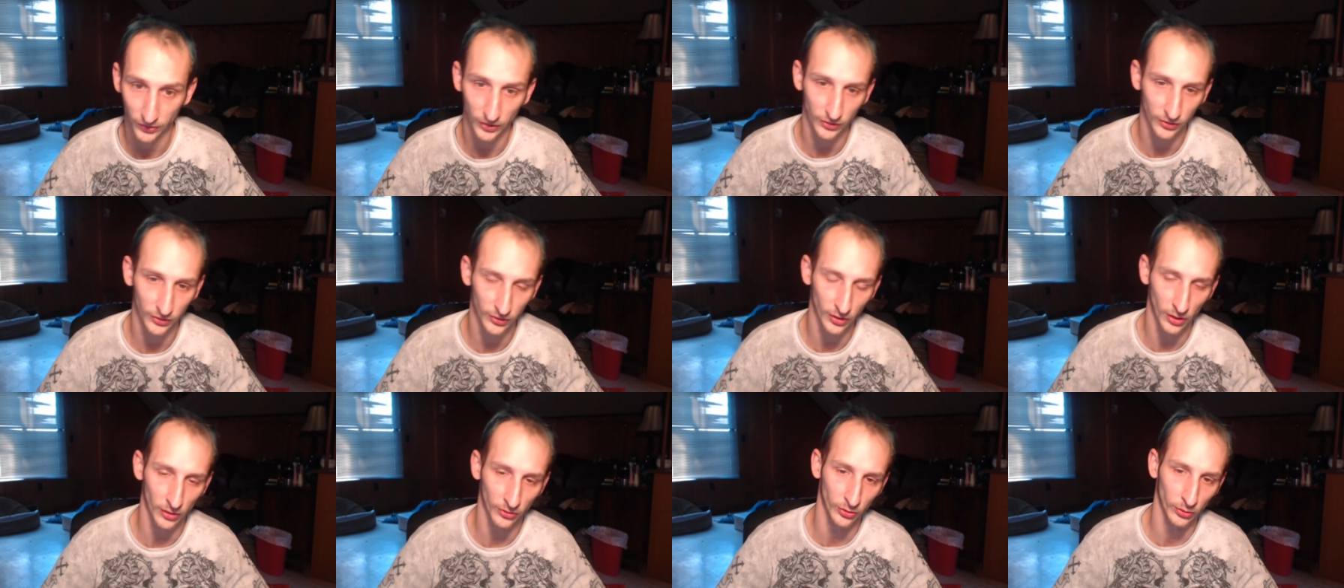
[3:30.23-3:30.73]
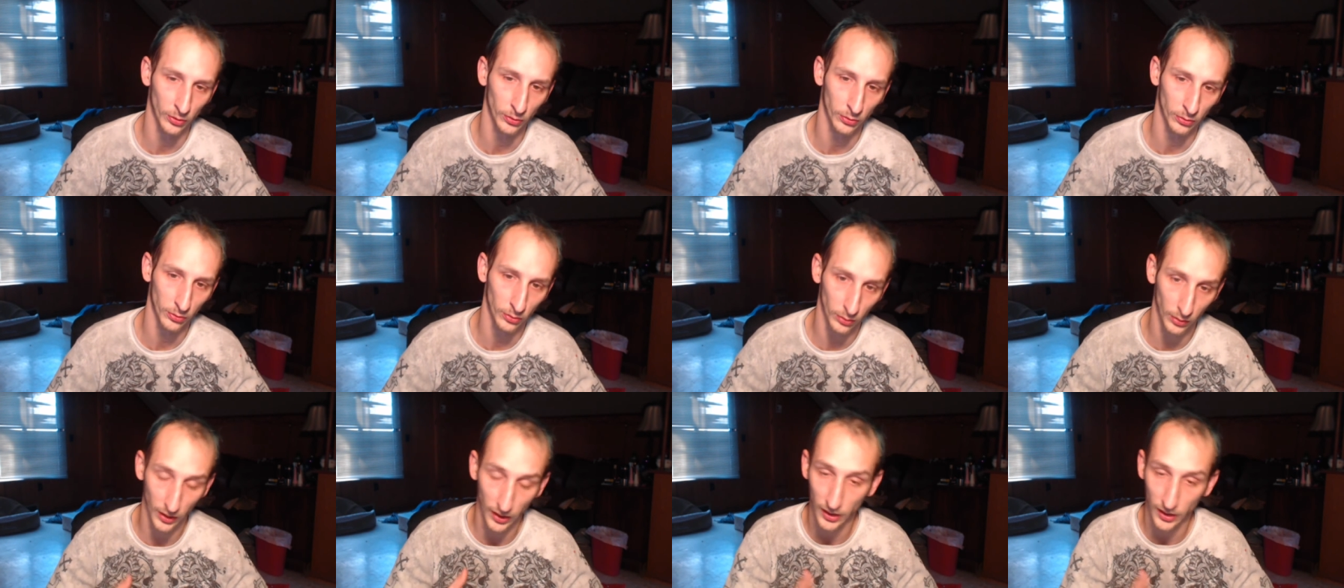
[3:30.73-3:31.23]
It's also
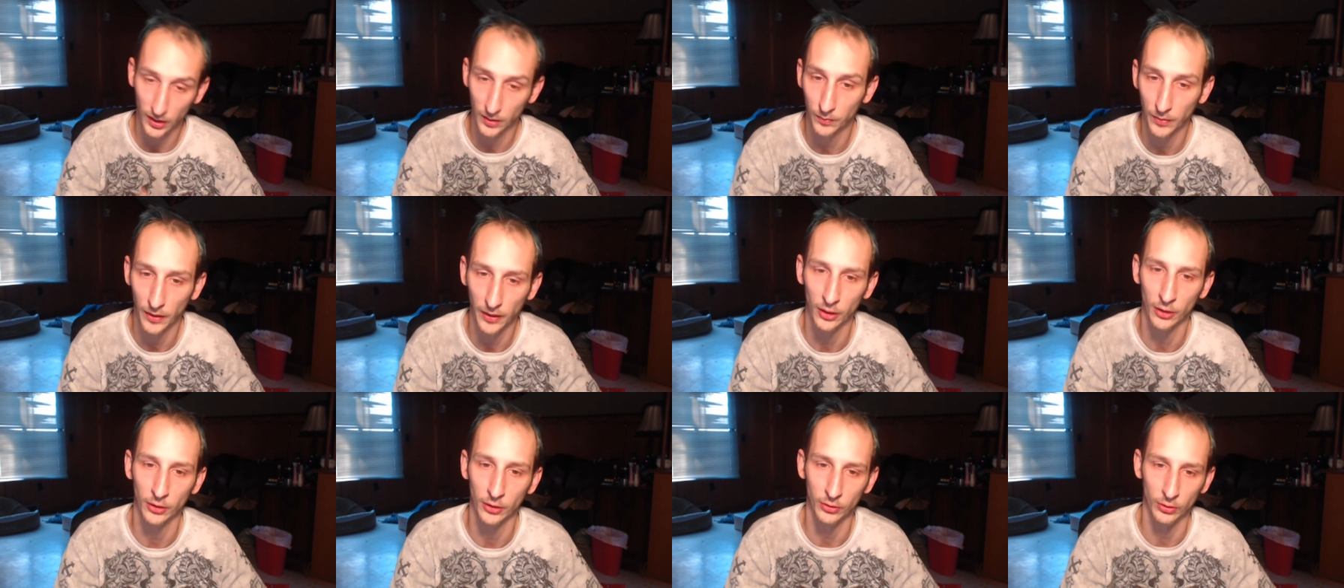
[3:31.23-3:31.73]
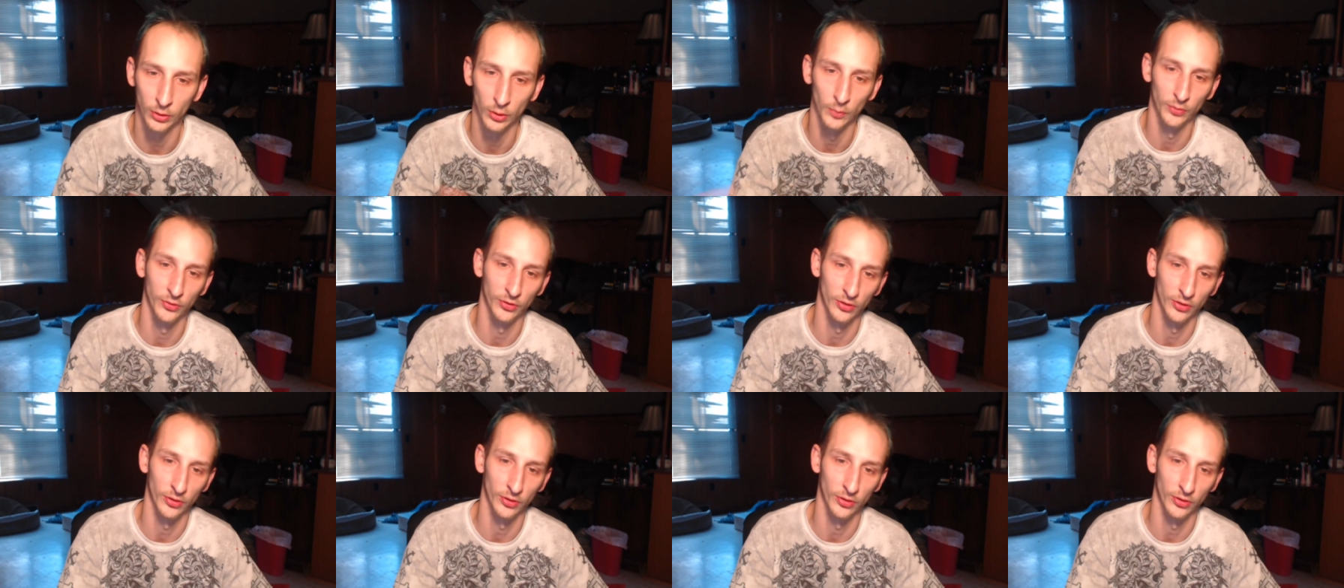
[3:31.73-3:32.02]
created by our group.